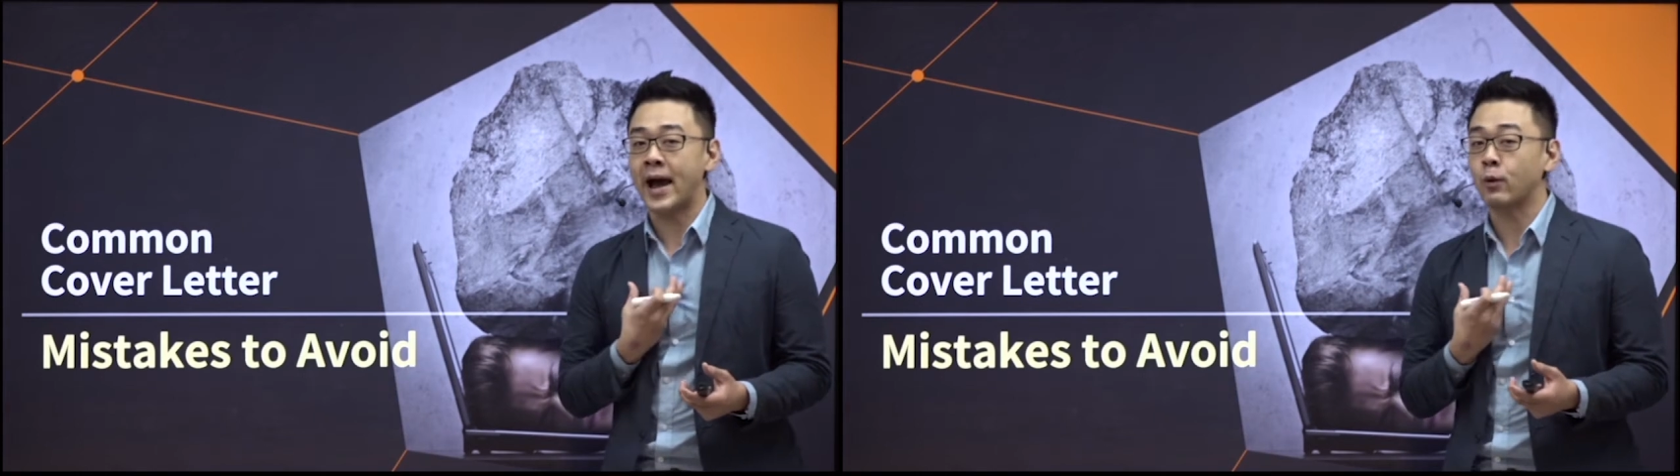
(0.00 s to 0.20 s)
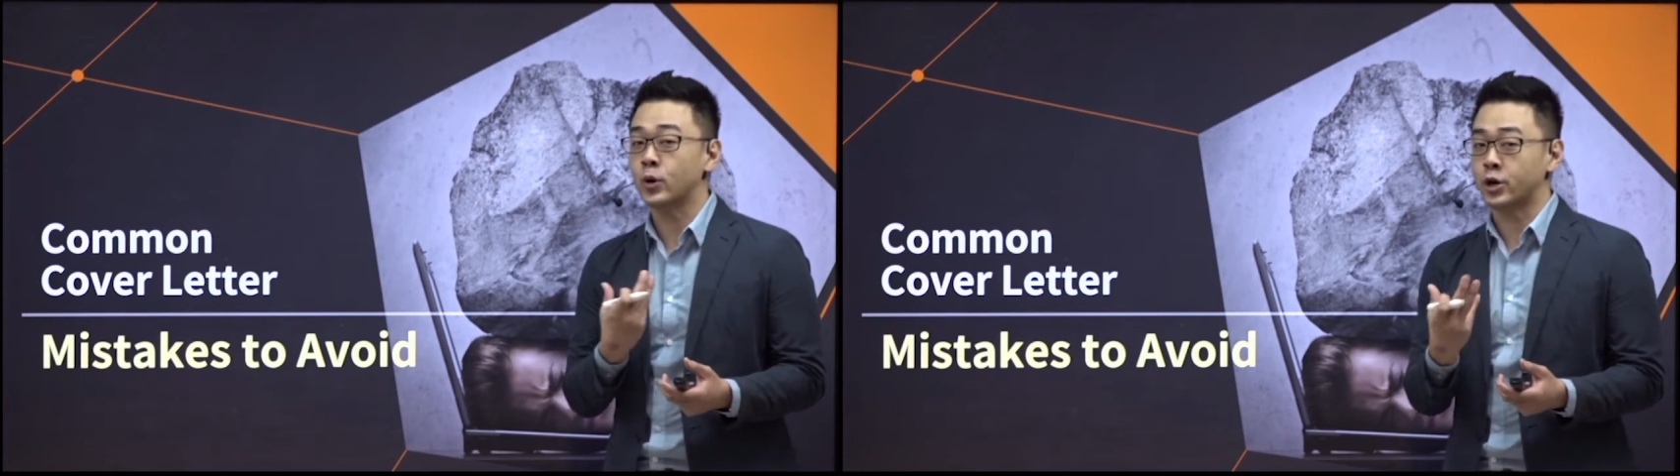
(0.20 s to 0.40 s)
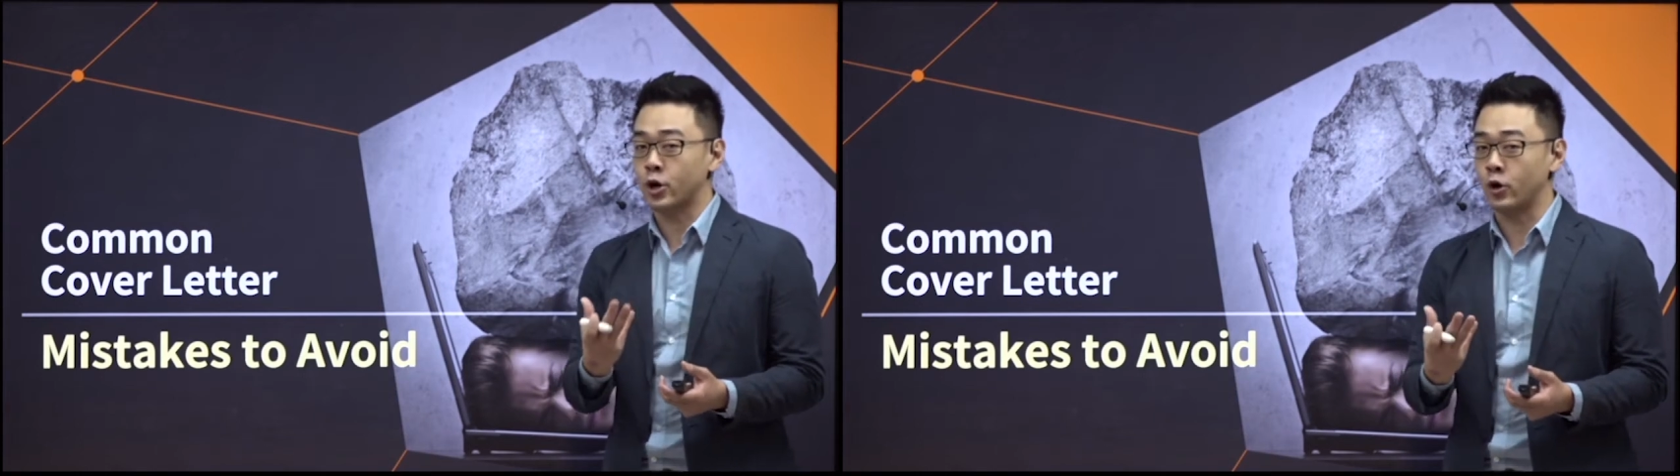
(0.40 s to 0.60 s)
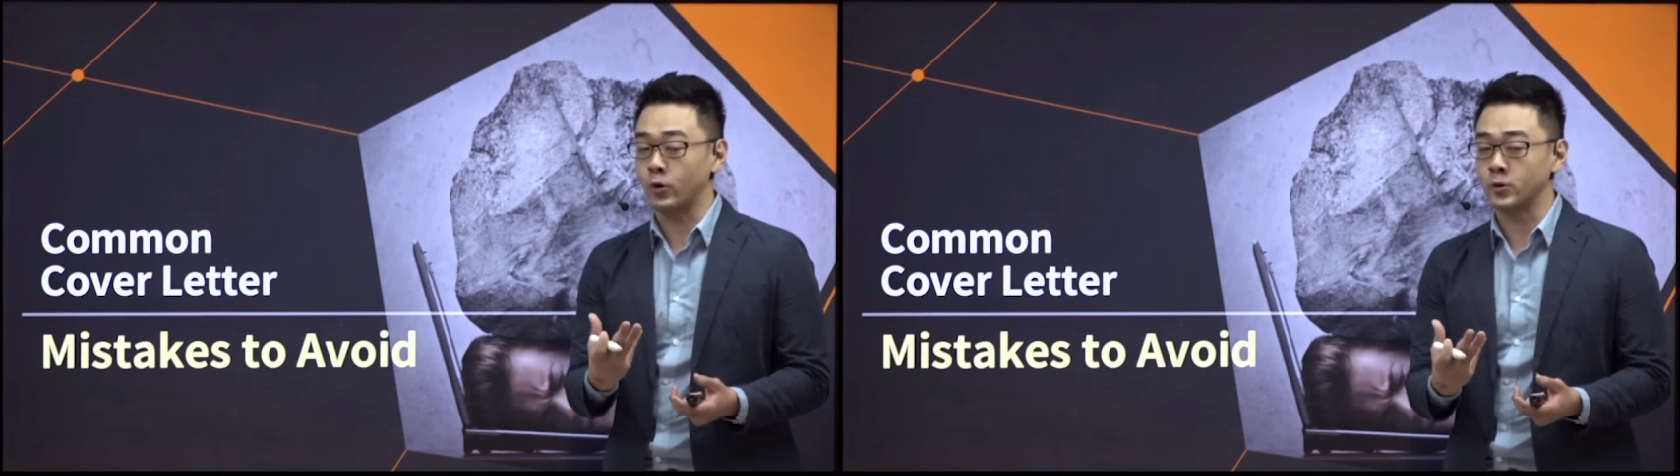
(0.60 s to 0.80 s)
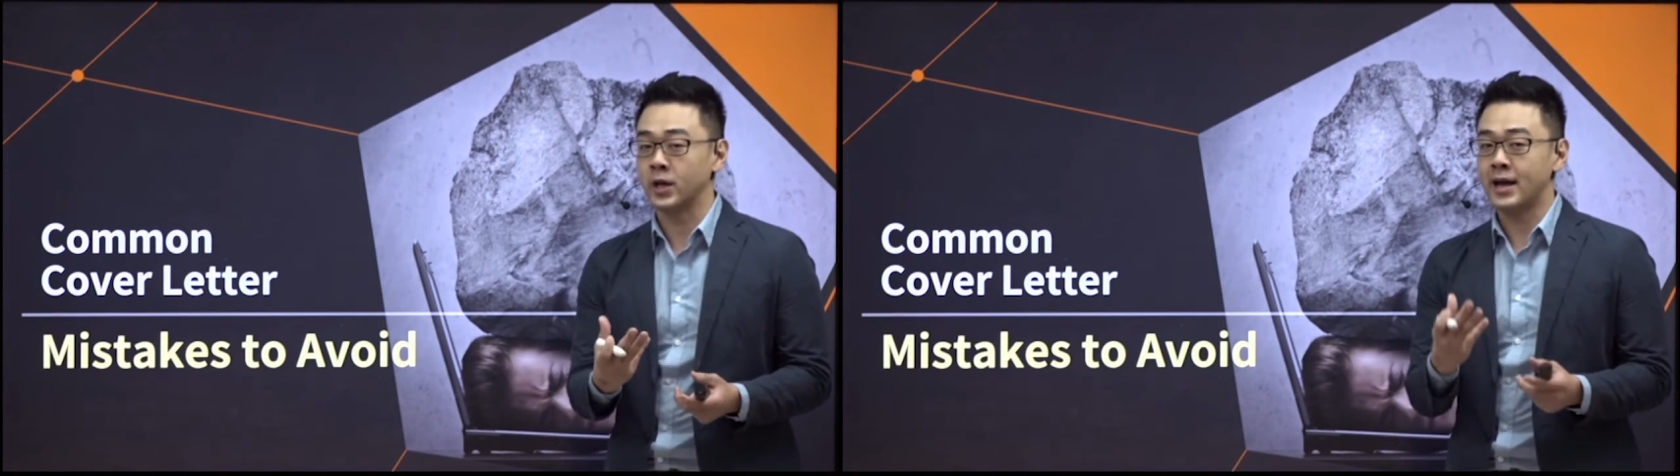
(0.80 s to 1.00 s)
I would
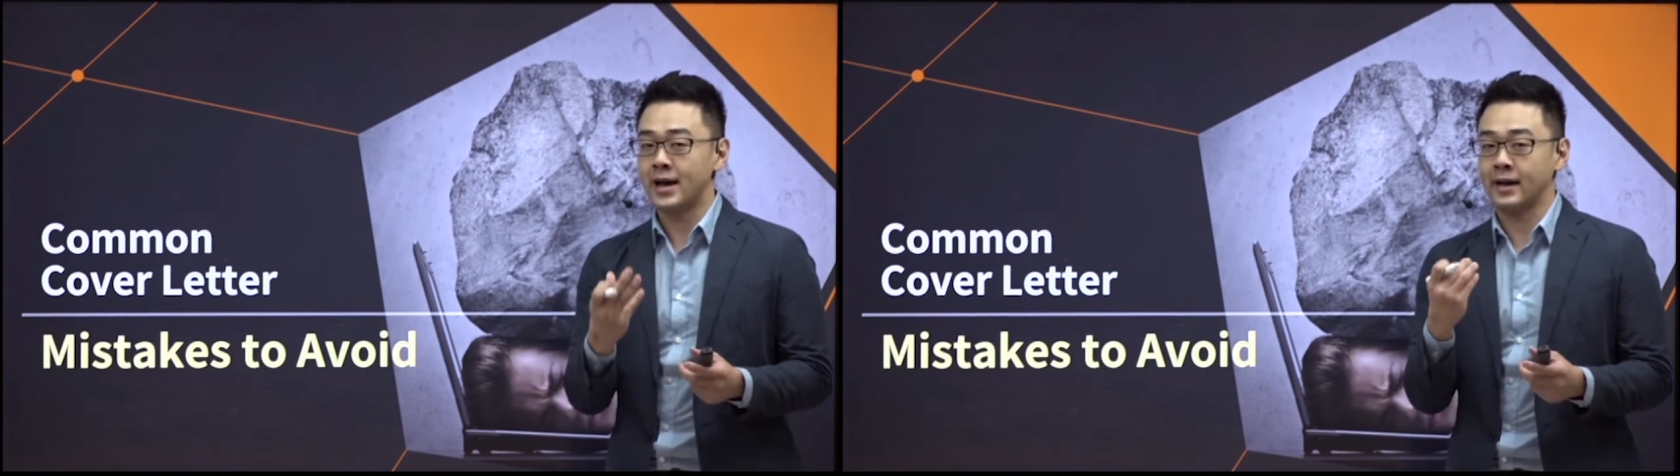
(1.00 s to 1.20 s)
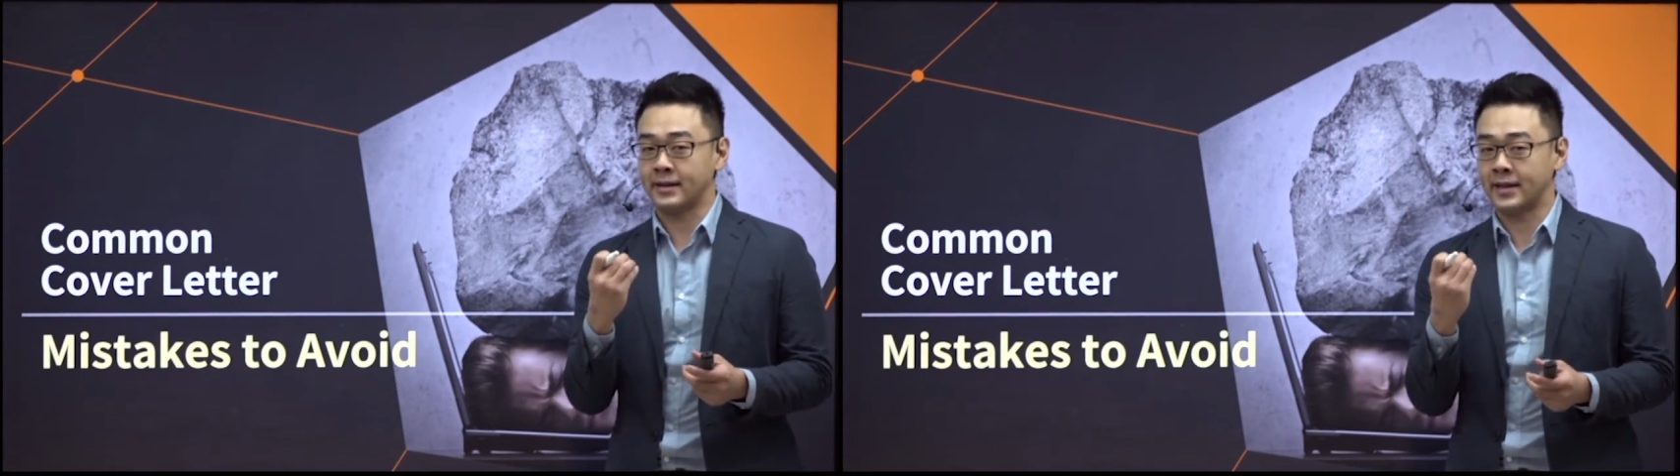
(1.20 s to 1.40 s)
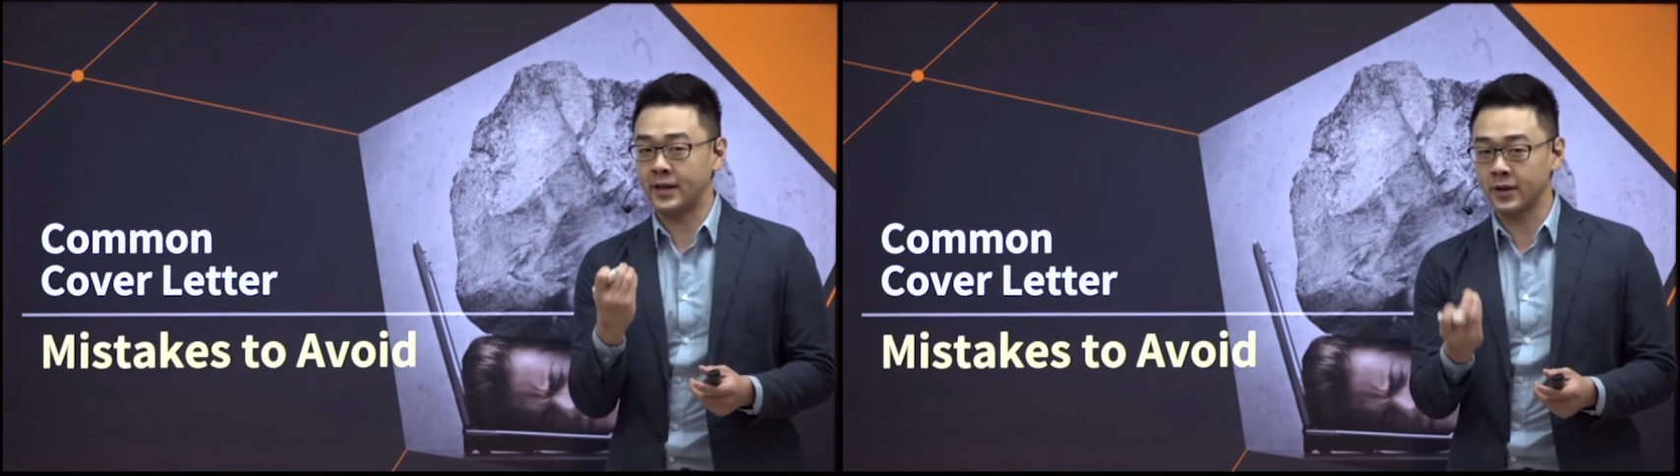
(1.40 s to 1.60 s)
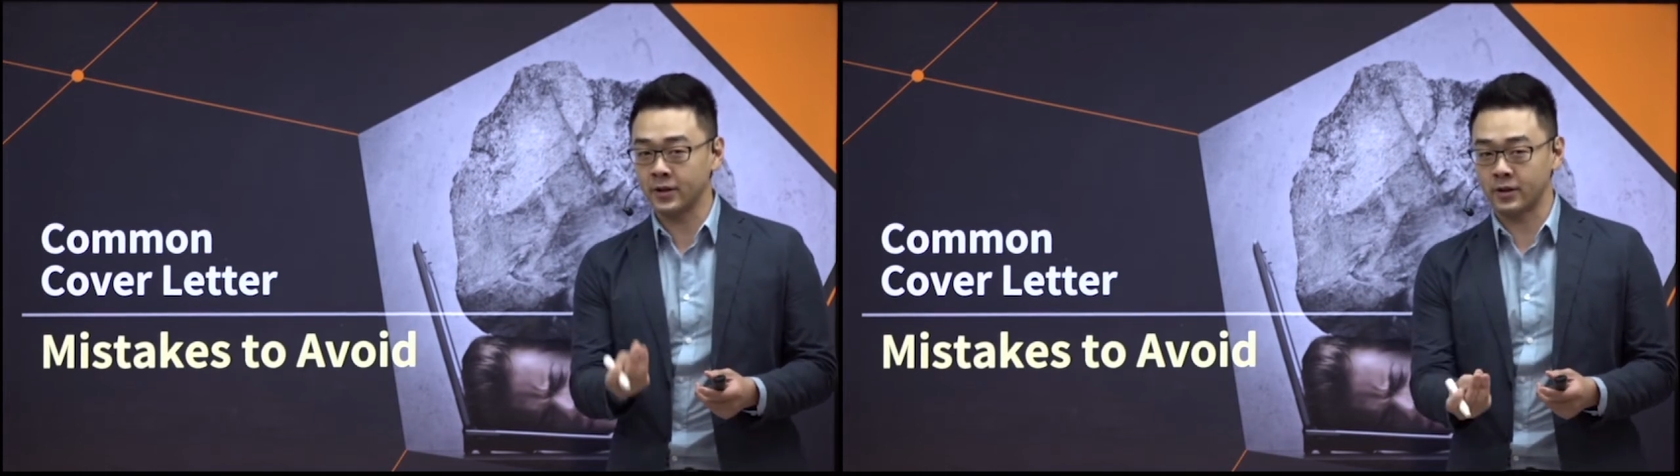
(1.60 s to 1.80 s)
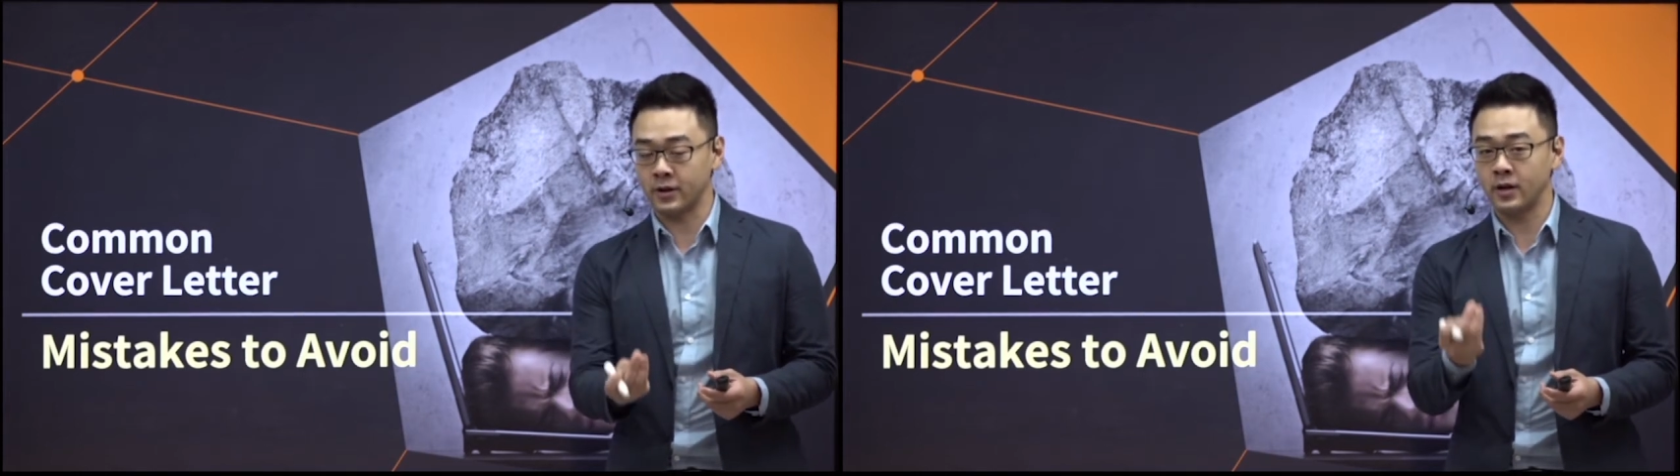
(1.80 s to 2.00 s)
call a
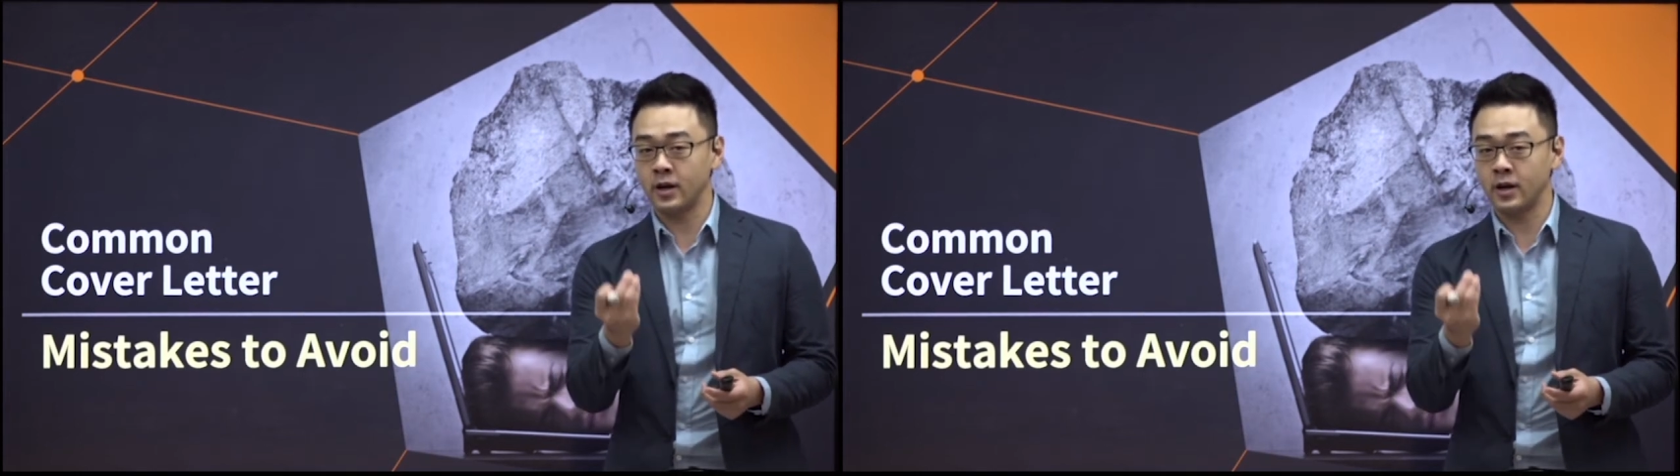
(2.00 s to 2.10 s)
killer